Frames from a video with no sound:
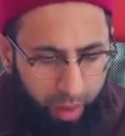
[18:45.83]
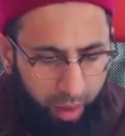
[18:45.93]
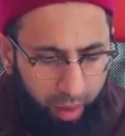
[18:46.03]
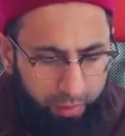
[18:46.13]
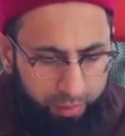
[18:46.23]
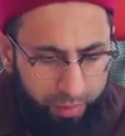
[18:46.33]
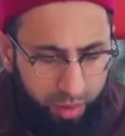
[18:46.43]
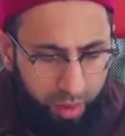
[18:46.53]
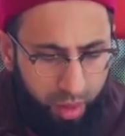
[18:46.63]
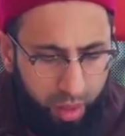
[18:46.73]
Um,
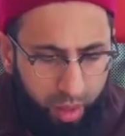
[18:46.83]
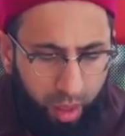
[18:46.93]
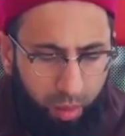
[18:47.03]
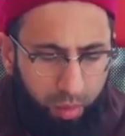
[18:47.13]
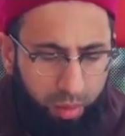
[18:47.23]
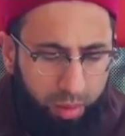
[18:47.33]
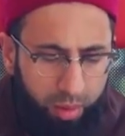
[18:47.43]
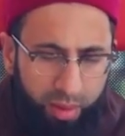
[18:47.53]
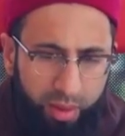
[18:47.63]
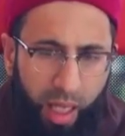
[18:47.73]
Now,
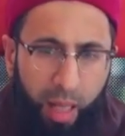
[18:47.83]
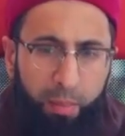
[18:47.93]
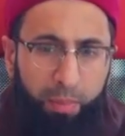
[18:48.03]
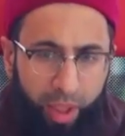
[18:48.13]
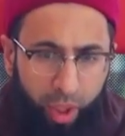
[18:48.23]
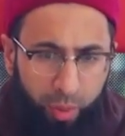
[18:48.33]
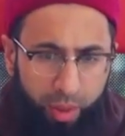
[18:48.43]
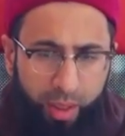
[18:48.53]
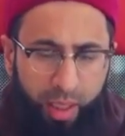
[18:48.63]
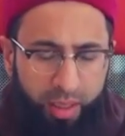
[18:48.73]
the
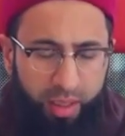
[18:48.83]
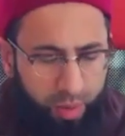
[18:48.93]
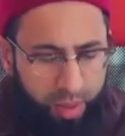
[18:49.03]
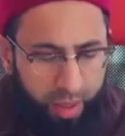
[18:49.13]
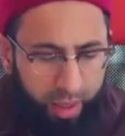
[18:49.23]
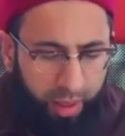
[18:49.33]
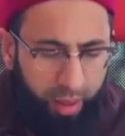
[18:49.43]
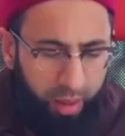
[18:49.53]
ambiguity, as I was saying,